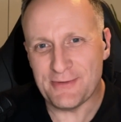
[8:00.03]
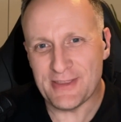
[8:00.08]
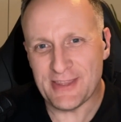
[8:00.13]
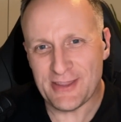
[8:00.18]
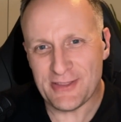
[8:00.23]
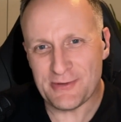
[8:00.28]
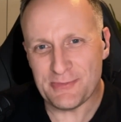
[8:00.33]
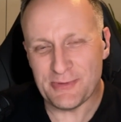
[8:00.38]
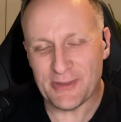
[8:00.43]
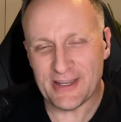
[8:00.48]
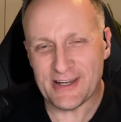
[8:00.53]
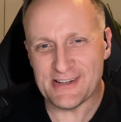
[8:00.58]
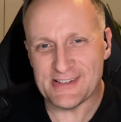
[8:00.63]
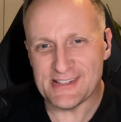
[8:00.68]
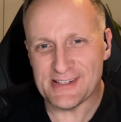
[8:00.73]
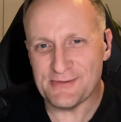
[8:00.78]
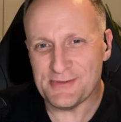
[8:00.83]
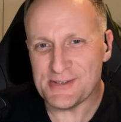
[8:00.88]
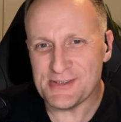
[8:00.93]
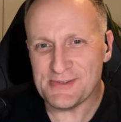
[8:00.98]
the other
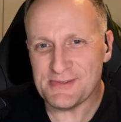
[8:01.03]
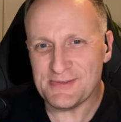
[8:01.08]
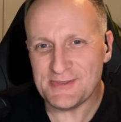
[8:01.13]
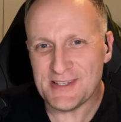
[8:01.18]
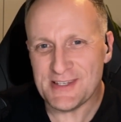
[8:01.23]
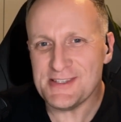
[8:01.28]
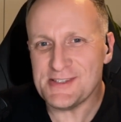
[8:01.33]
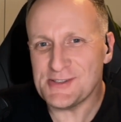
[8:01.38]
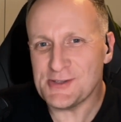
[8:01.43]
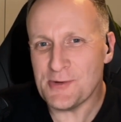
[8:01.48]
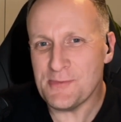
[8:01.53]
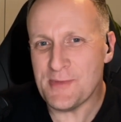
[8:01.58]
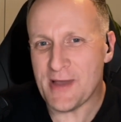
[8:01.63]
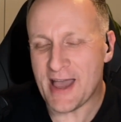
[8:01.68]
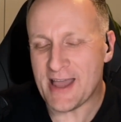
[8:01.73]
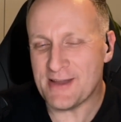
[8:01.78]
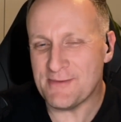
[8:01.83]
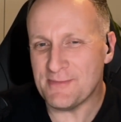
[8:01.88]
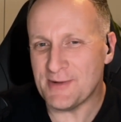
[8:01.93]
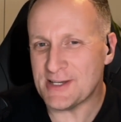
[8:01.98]
players, and didn't so
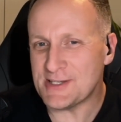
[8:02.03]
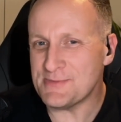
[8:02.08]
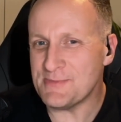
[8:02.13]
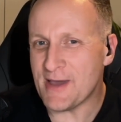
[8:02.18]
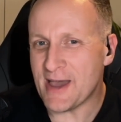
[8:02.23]
much